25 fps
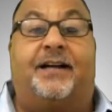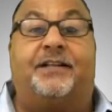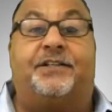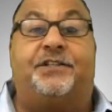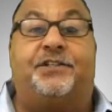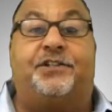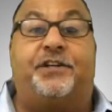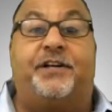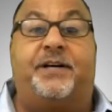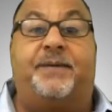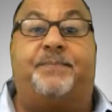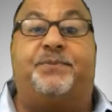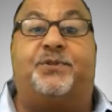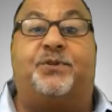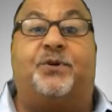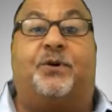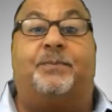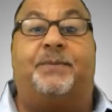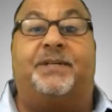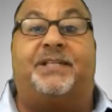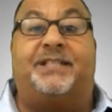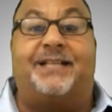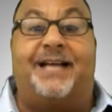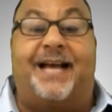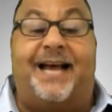color
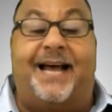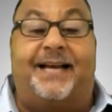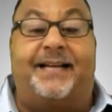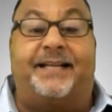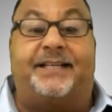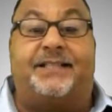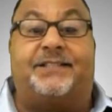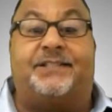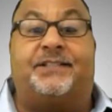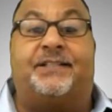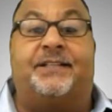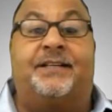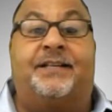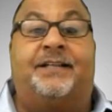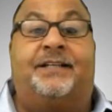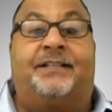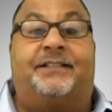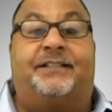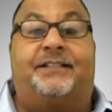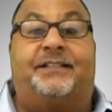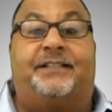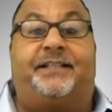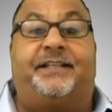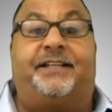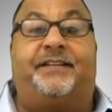chips or
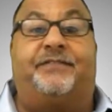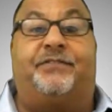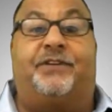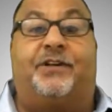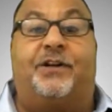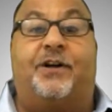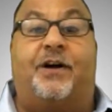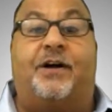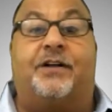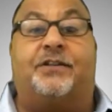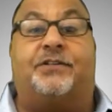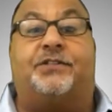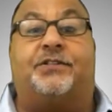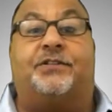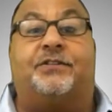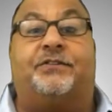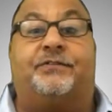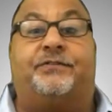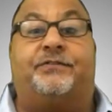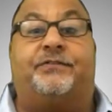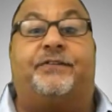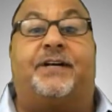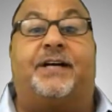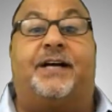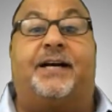metallics to give
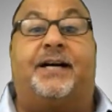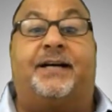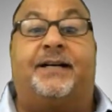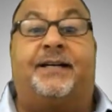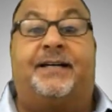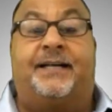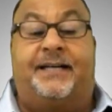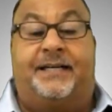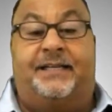lots of